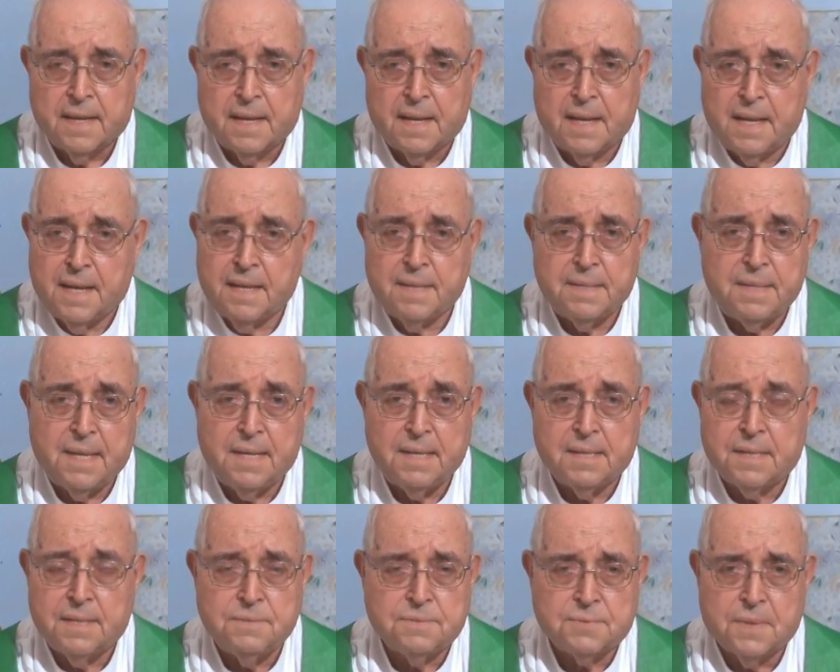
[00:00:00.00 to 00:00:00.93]
And they
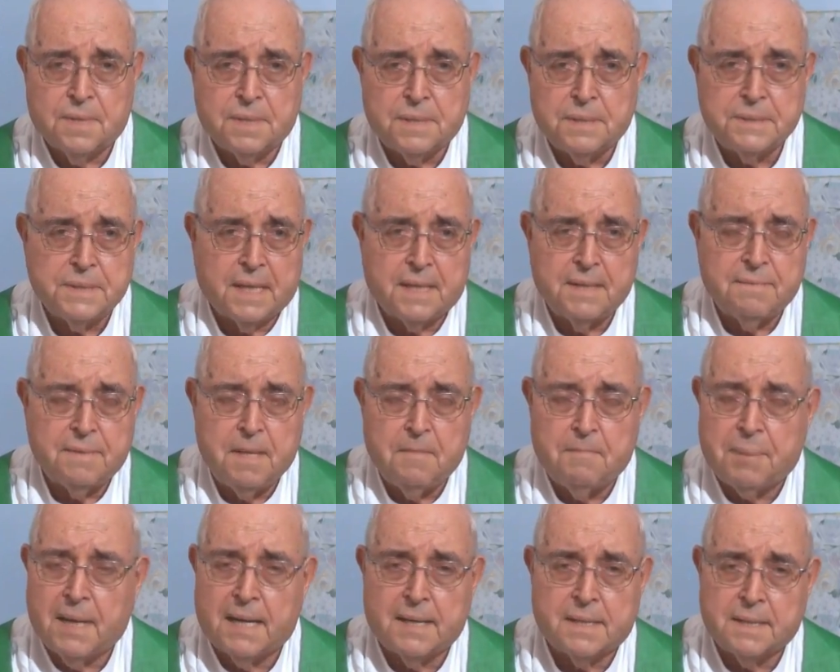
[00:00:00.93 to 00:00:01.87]
controlled every
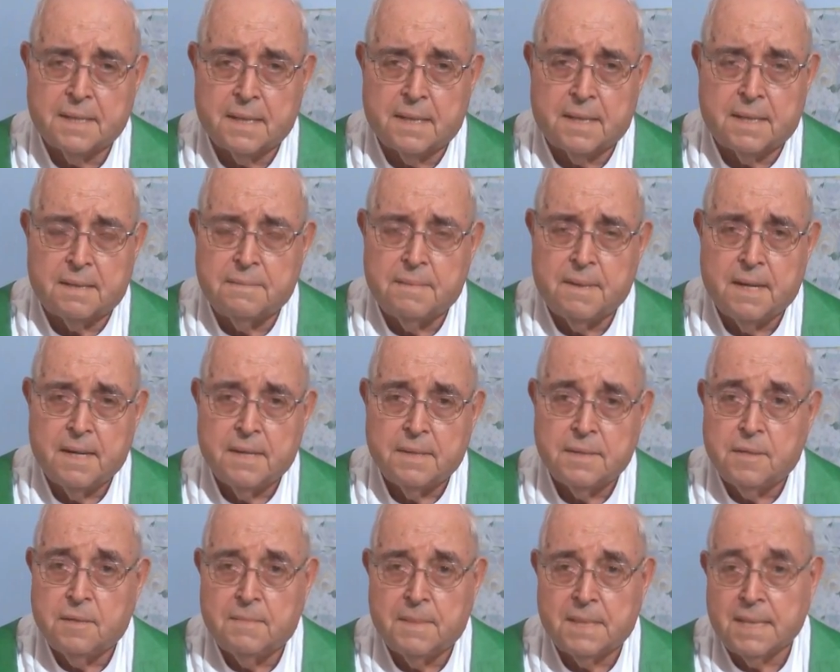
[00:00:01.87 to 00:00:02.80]
part of
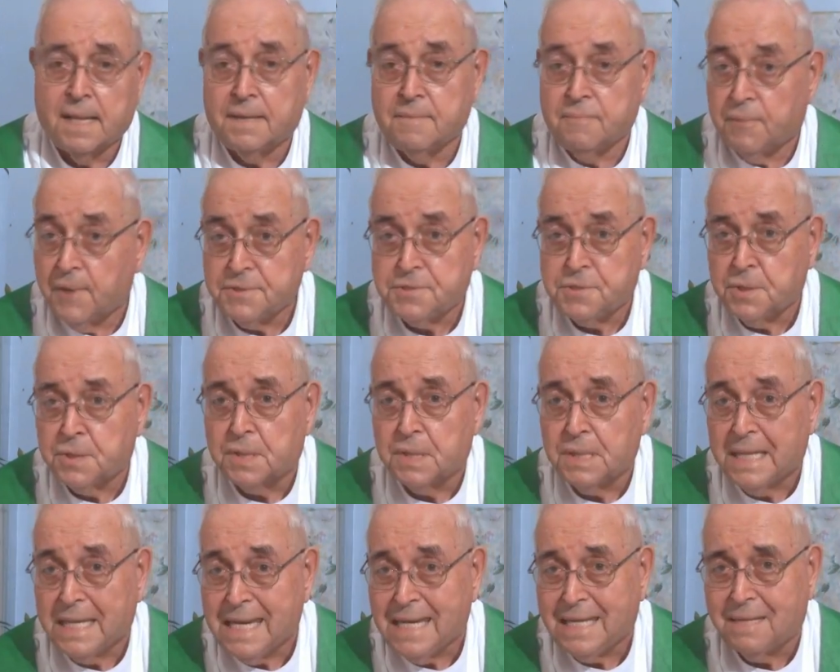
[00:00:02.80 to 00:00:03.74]
human life, what you
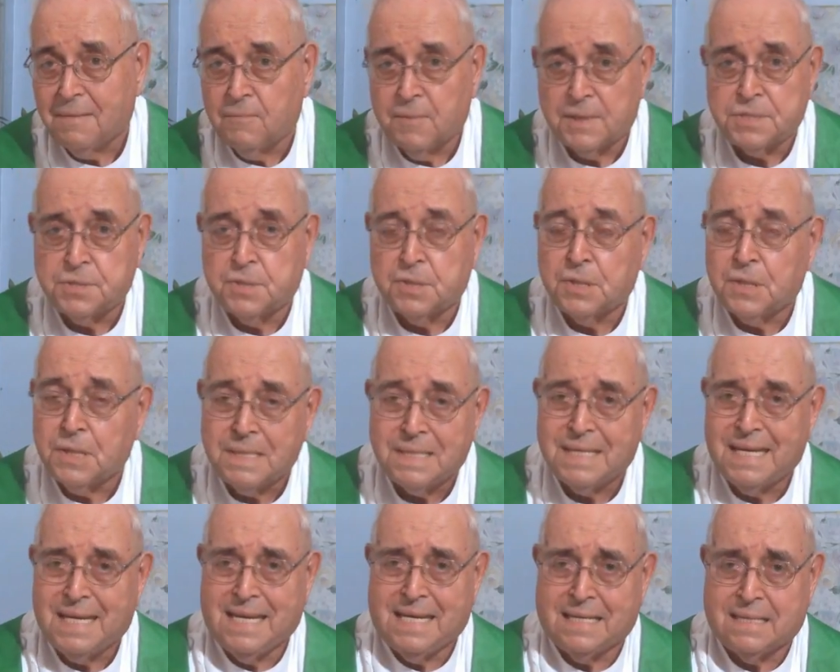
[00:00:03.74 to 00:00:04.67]
could eat and what you
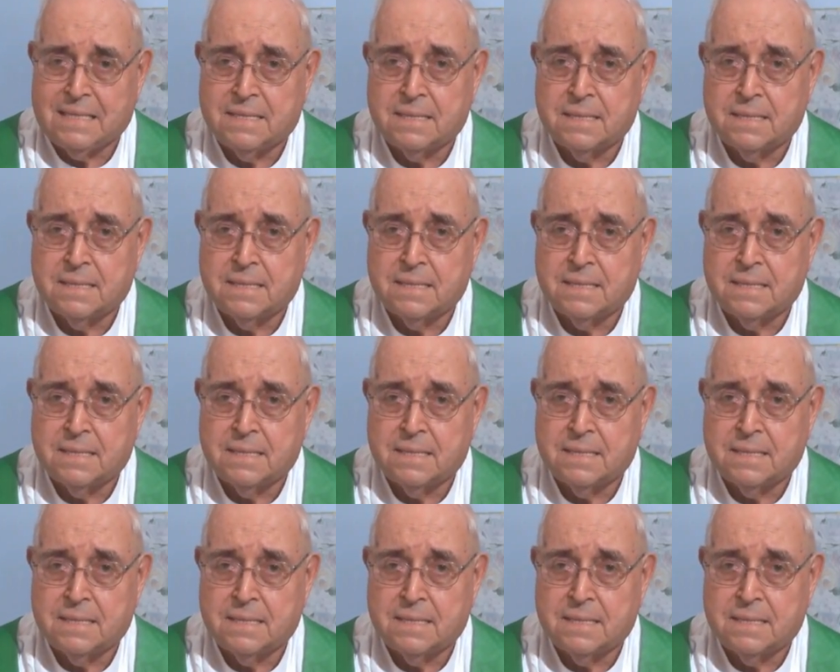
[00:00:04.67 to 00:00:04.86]
couldn't eat,